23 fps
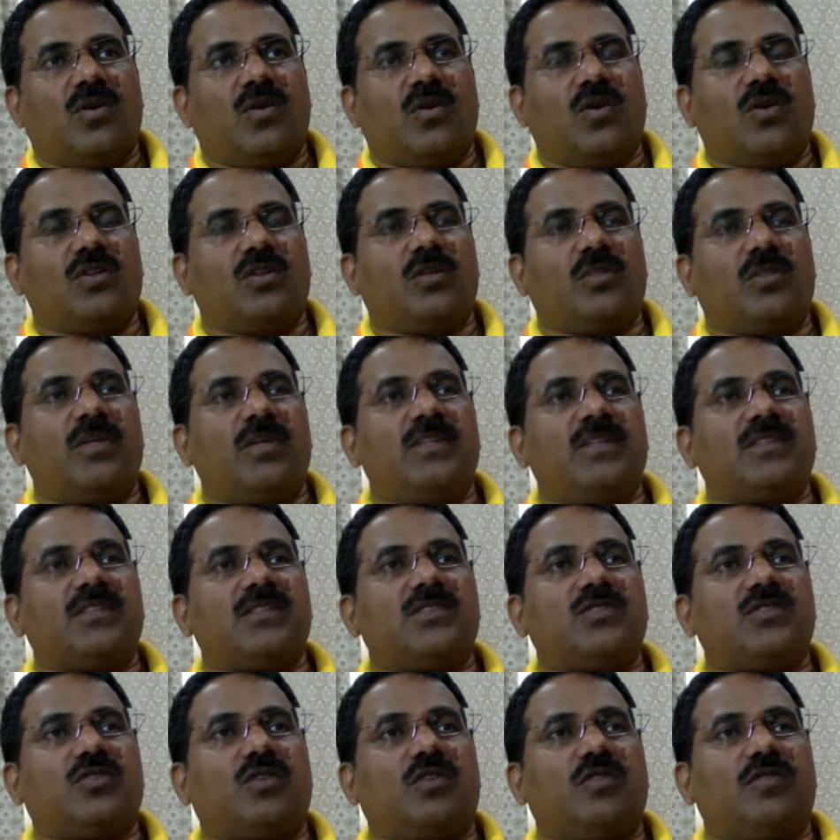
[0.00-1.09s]
on the
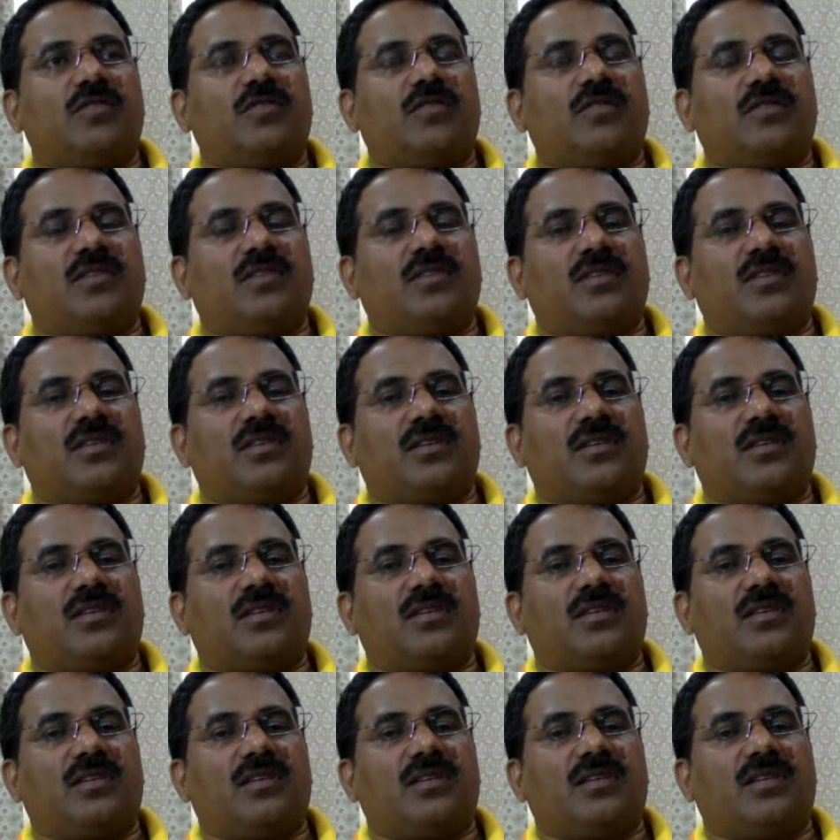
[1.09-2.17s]
basis of
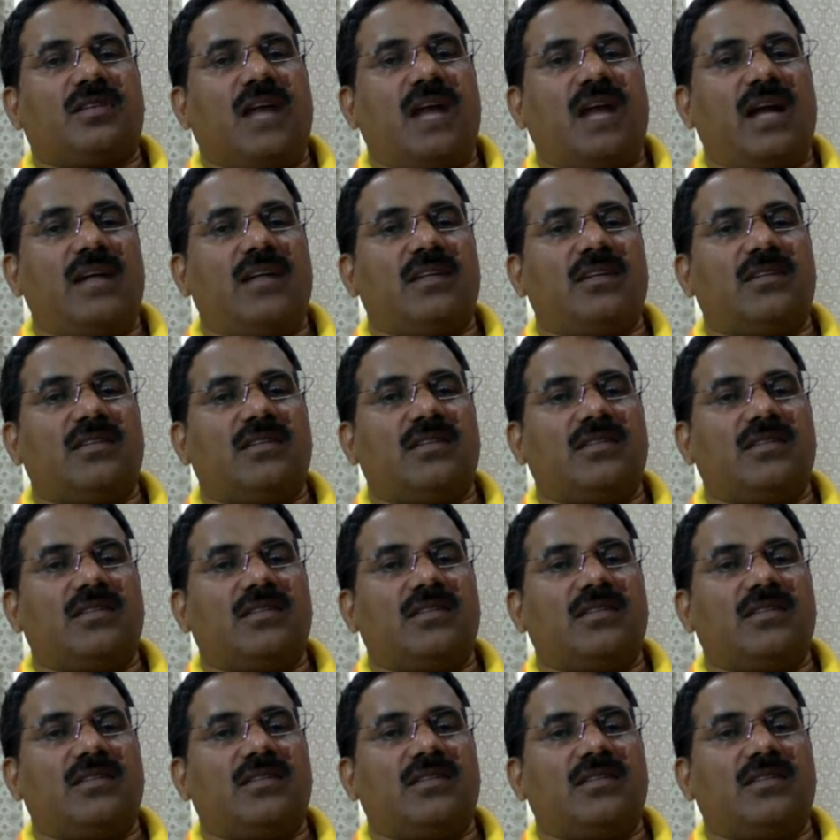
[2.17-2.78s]
that